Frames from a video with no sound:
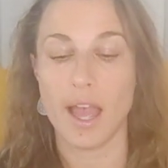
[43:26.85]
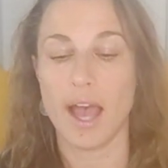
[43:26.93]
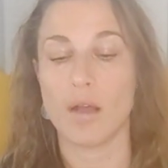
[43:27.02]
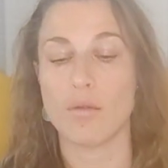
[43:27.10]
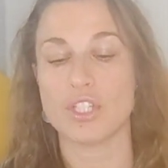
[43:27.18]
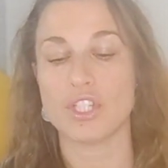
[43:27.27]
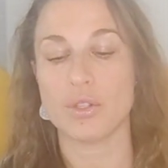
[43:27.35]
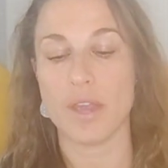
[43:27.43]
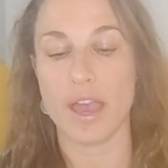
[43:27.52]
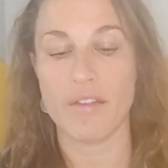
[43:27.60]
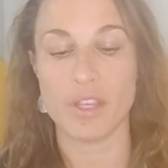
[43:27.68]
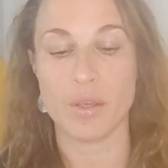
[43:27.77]
How much do you
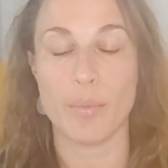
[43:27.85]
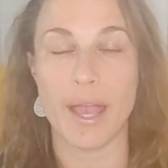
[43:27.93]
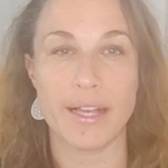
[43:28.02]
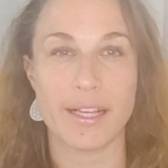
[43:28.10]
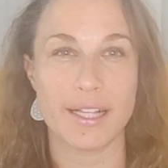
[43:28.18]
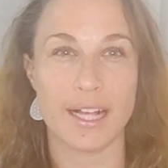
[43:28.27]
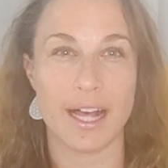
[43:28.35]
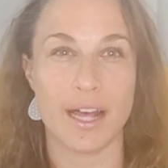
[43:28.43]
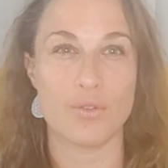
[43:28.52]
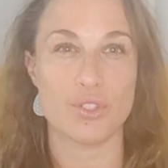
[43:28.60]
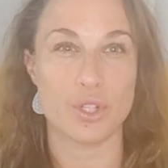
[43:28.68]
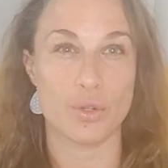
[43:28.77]
have in your bank
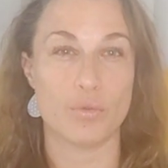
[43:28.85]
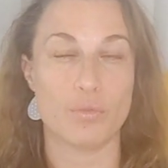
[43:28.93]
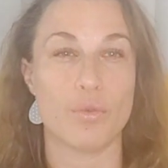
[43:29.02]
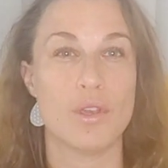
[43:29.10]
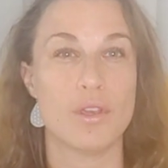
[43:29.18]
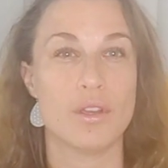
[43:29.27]
account? Don't